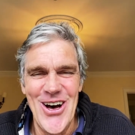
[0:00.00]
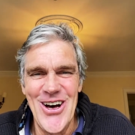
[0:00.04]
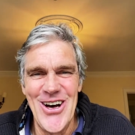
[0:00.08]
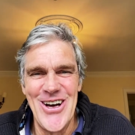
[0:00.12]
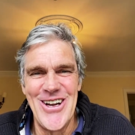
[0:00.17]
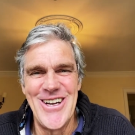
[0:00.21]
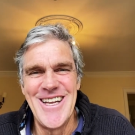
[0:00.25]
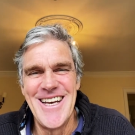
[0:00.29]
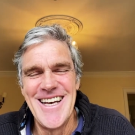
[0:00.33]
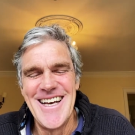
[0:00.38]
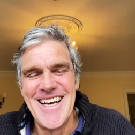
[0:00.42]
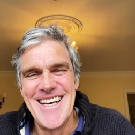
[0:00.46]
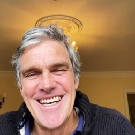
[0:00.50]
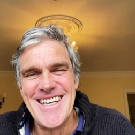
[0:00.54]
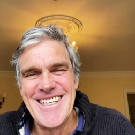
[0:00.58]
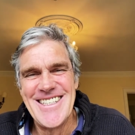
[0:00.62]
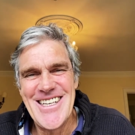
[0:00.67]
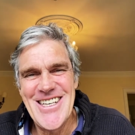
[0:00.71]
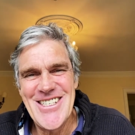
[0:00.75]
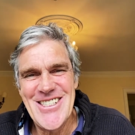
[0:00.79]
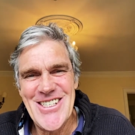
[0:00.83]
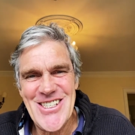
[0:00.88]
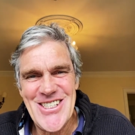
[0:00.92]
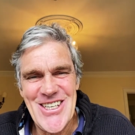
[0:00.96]
God,
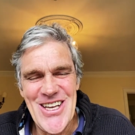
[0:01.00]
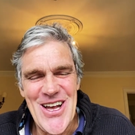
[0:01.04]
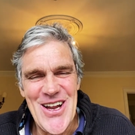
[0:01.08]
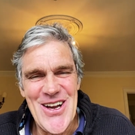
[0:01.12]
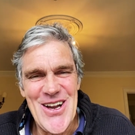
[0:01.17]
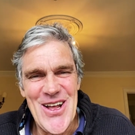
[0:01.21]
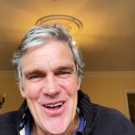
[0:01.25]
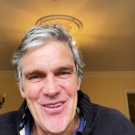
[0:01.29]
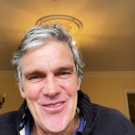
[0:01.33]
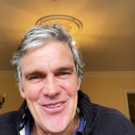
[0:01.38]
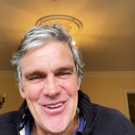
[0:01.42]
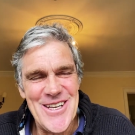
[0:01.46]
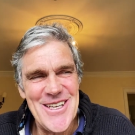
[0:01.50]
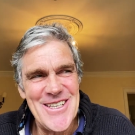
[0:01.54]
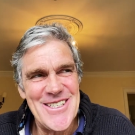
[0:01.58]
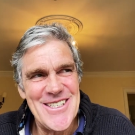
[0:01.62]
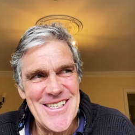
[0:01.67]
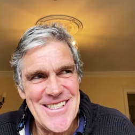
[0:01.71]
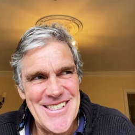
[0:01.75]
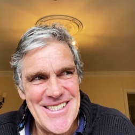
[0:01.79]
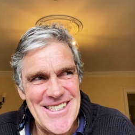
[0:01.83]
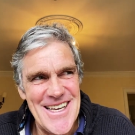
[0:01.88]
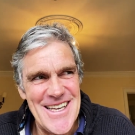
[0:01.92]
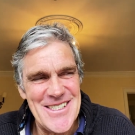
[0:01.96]
Jesus turned up and he
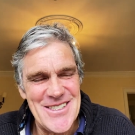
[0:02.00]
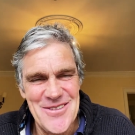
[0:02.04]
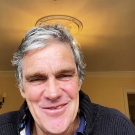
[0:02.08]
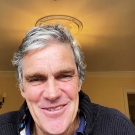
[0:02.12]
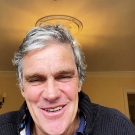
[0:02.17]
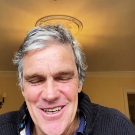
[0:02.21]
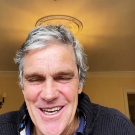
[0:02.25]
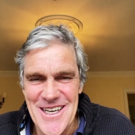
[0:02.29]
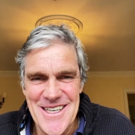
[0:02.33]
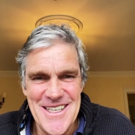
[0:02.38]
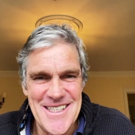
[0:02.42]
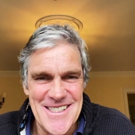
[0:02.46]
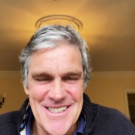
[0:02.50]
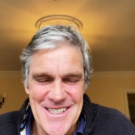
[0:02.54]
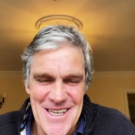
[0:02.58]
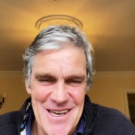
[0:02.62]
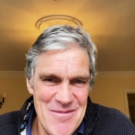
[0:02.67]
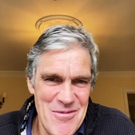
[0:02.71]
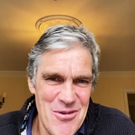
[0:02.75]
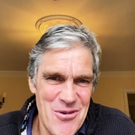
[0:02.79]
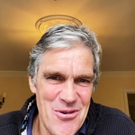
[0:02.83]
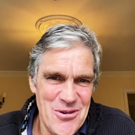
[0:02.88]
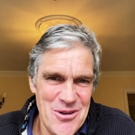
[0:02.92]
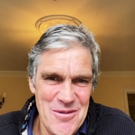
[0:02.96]
just said to me, I didn't see
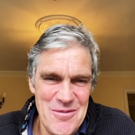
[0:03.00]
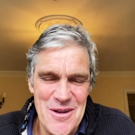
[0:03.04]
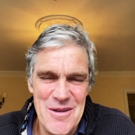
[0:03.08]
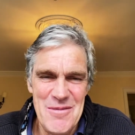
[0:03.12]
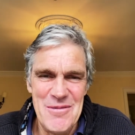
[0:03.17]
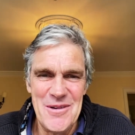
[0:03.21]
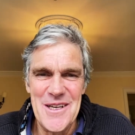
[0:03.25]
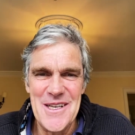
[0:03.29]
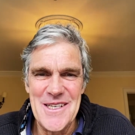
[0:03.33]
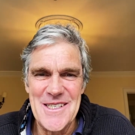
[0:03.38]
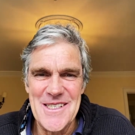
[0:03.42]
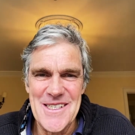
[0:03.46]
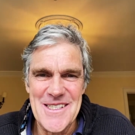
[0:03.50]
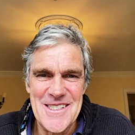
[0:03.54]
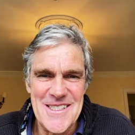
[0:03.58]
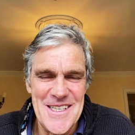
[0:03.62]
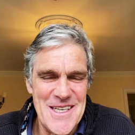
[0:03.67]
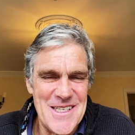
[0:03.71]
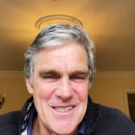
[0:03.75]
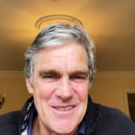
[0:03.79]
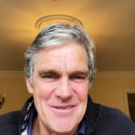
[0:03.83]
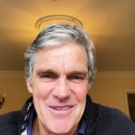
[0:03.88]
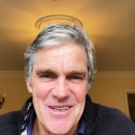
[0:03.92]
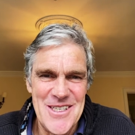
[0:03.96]
him audibly, but he just
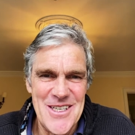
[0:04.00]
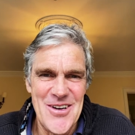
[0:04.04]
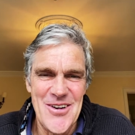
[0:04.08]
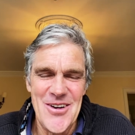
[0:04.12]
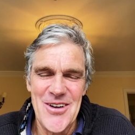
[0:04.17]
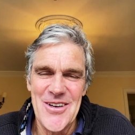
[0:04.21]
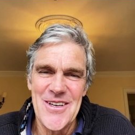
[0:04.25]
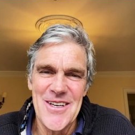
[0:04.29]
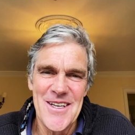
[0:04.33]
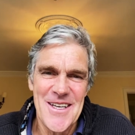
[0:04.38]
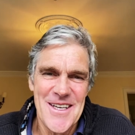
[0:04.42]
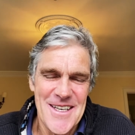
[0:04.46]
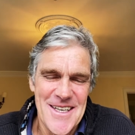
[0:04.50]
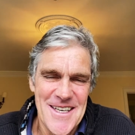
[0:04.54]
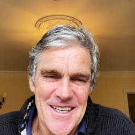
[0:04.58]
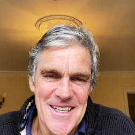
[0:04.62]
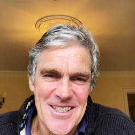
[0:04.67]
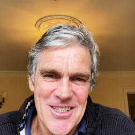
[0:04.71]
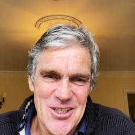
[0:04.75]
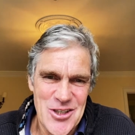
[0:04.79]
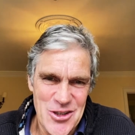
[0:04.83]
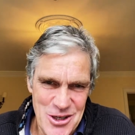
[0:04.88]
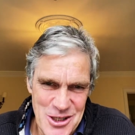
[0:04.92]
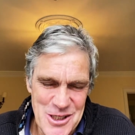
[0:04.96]
said to me, Gerard,
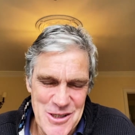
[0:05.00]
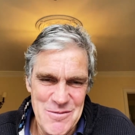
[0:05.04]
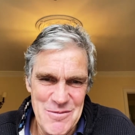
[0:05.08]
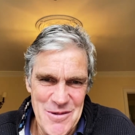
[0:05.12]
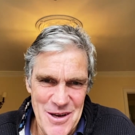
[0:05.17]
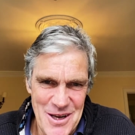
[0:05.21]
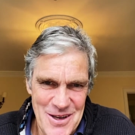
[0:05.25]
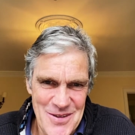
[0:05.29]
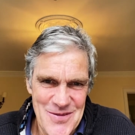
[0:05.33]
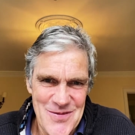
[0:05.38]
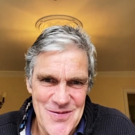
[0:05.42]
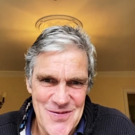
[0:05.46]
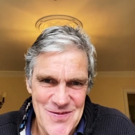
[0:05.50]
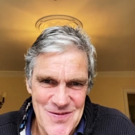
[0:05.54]
trust me,